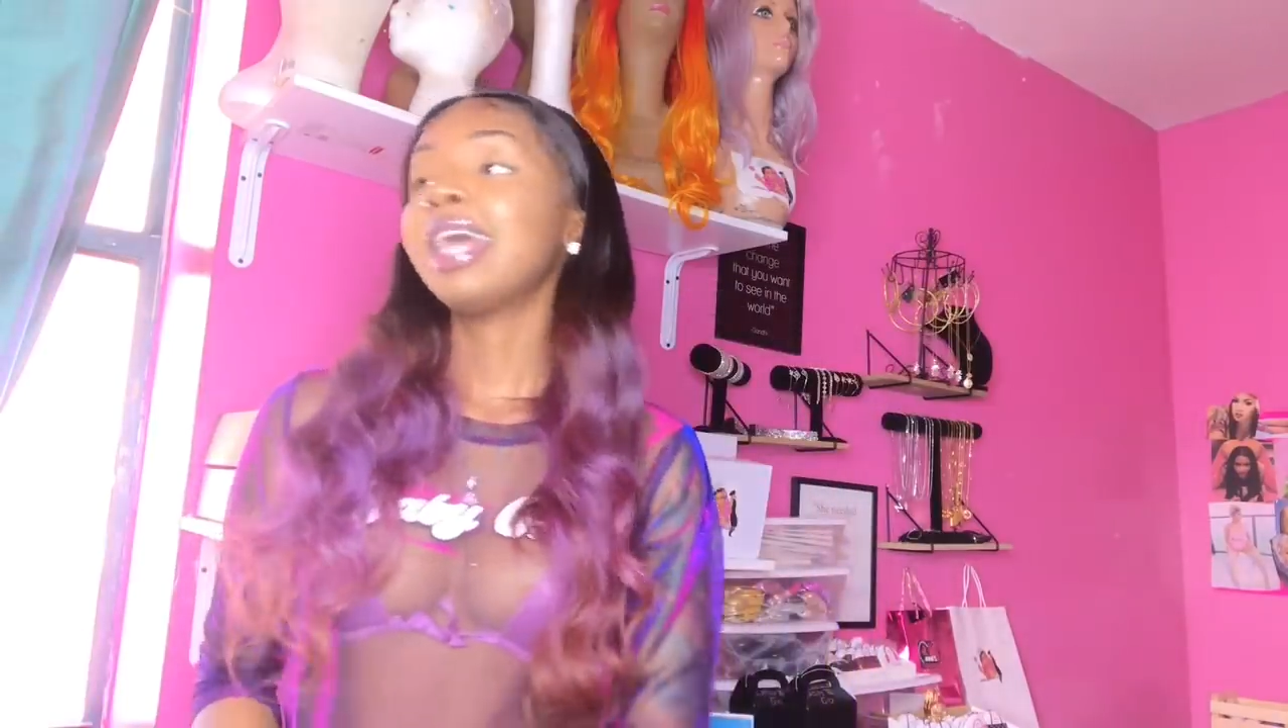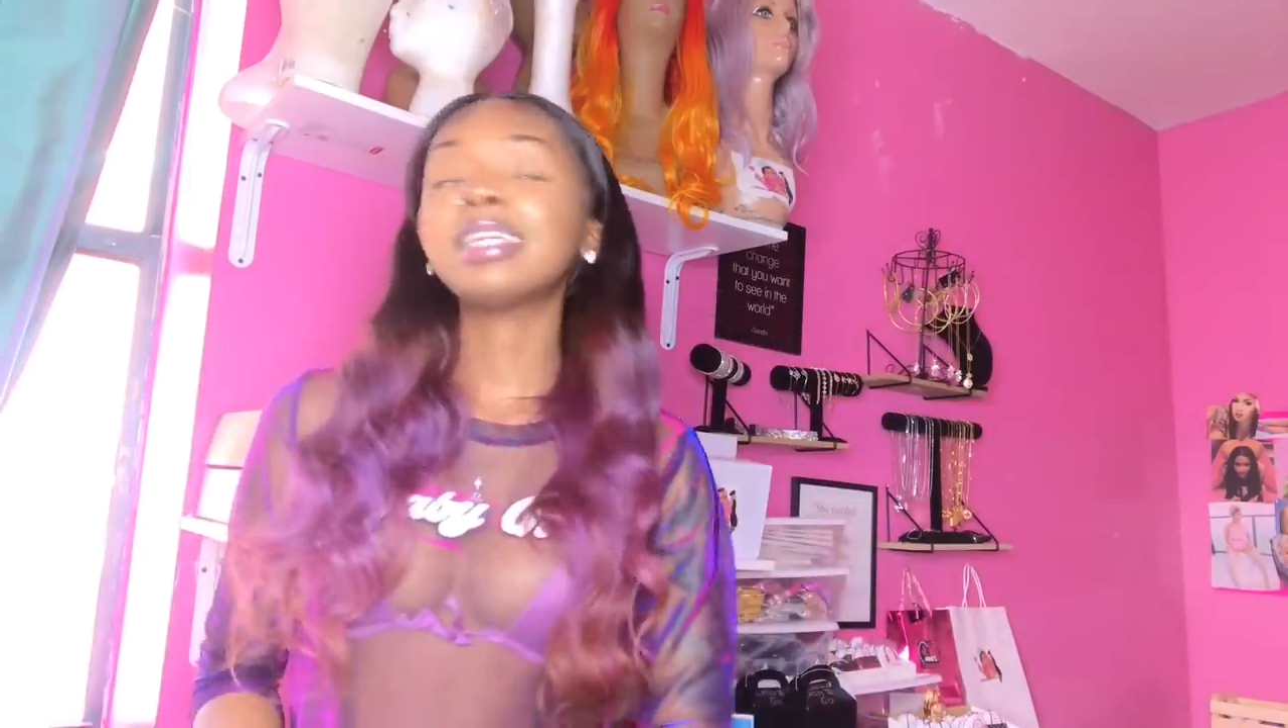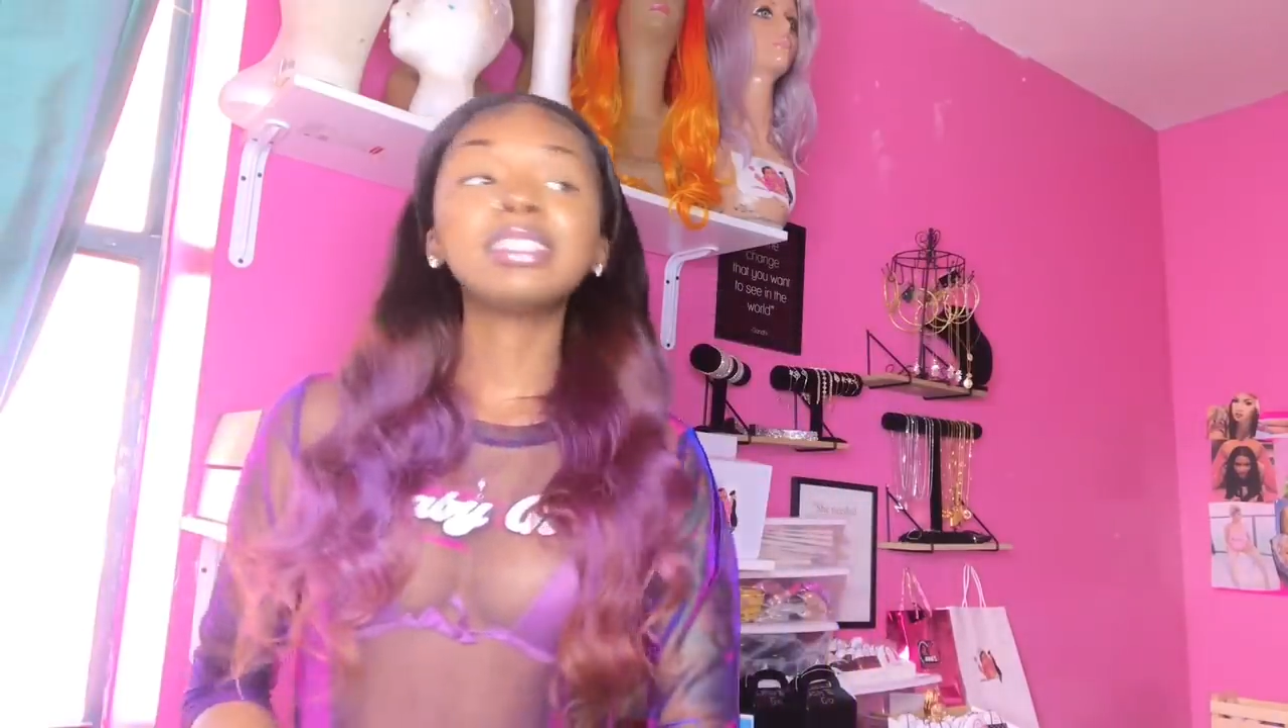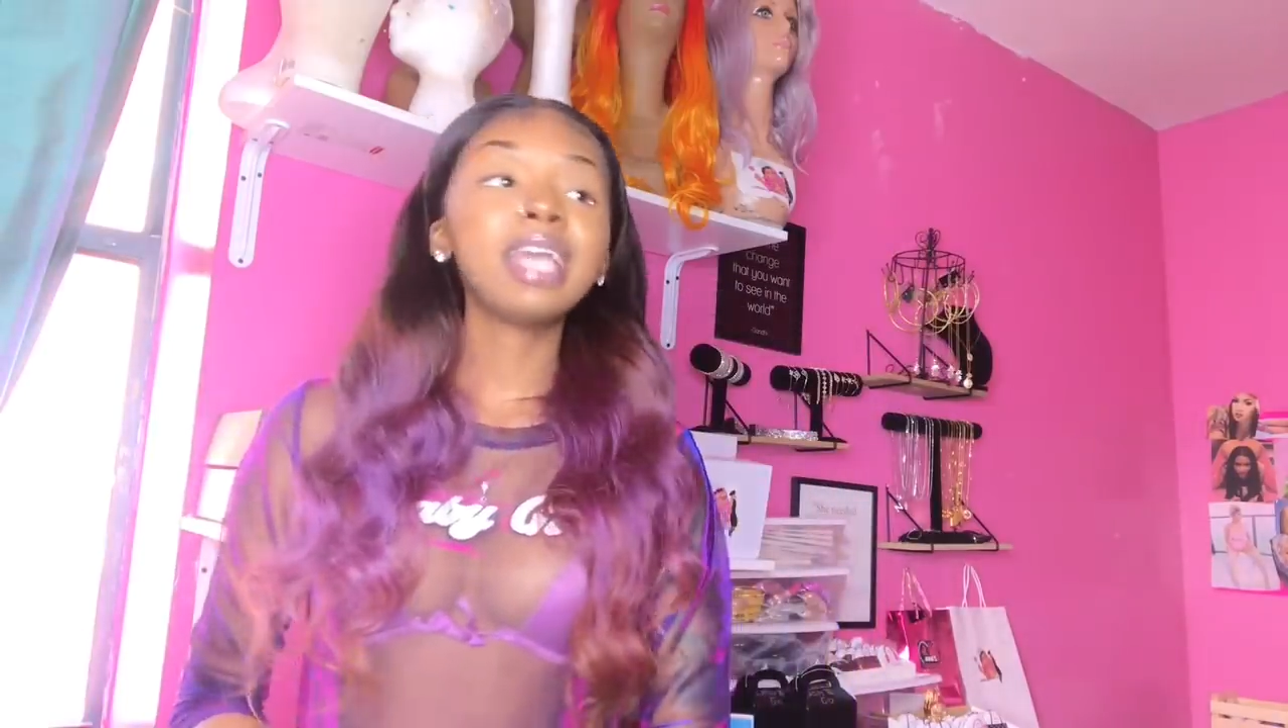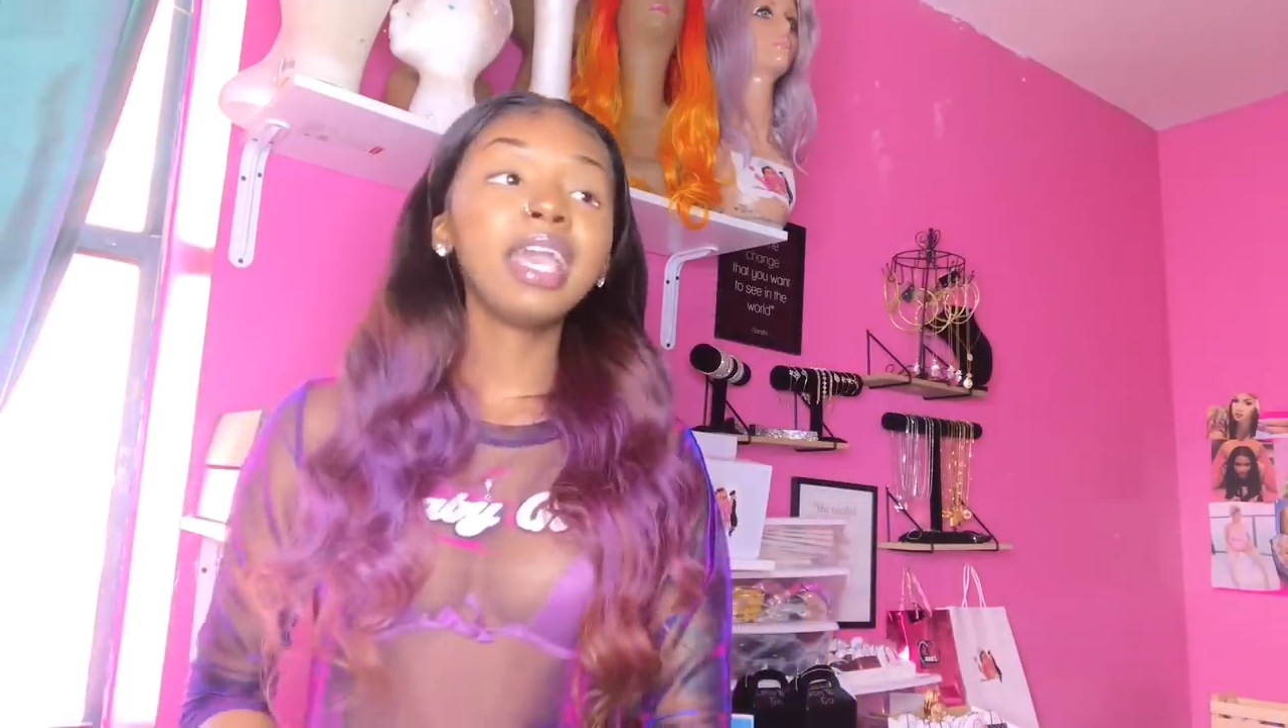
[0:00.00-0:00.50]

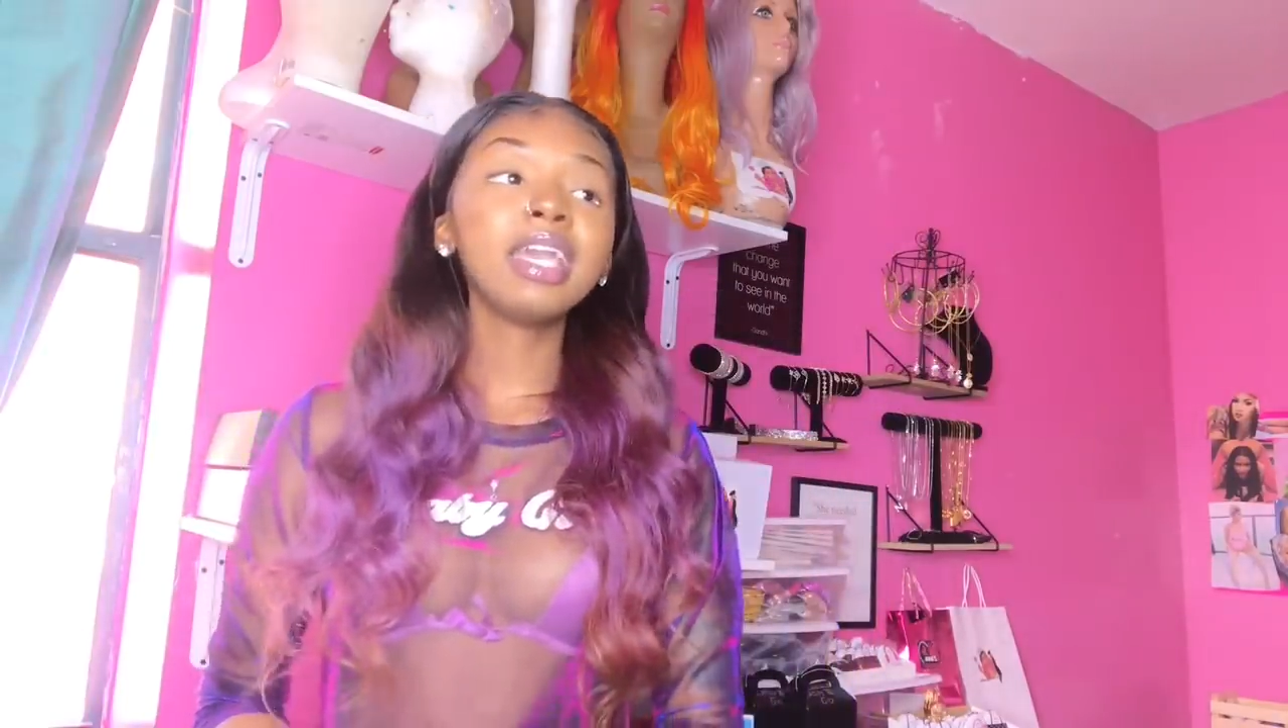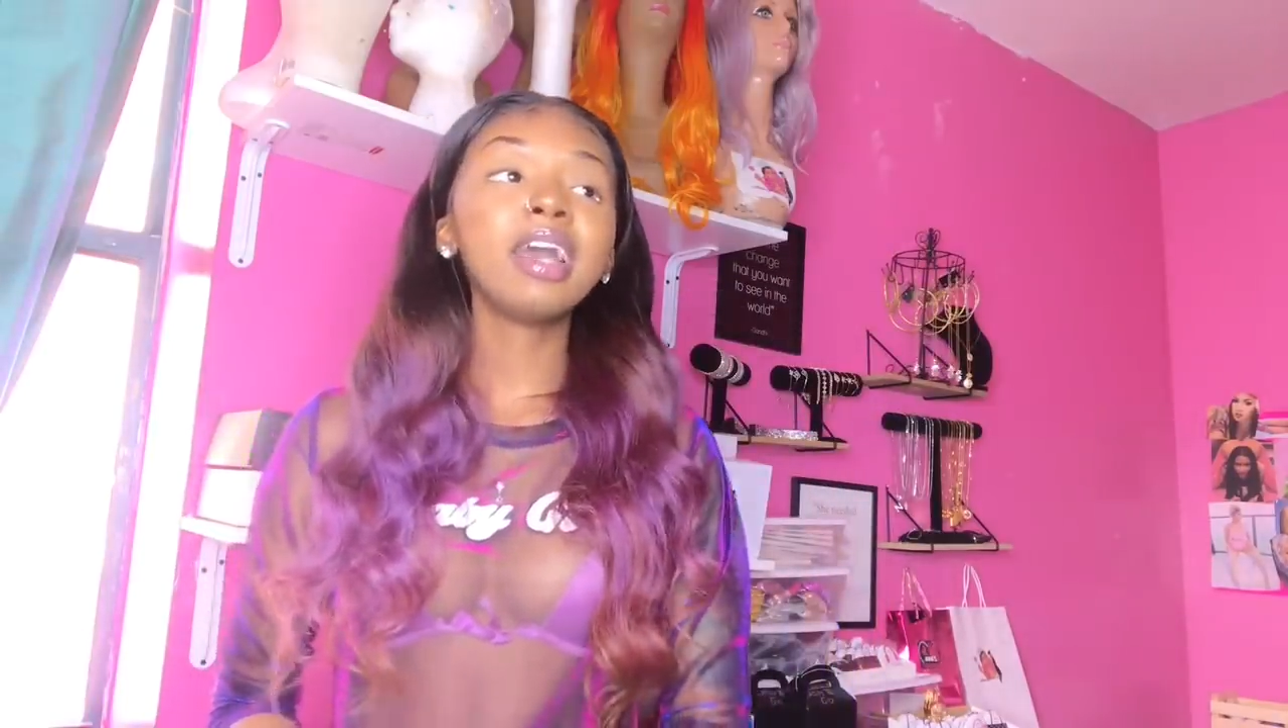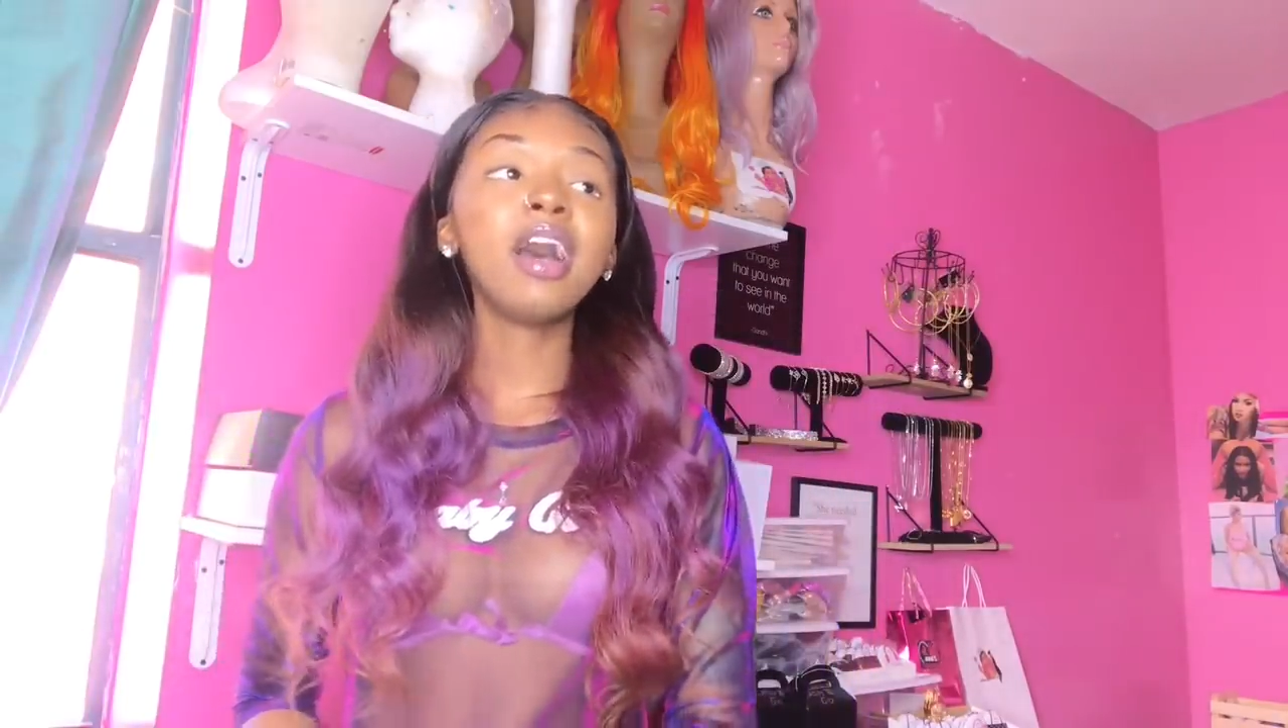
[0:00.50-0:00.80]
Like, say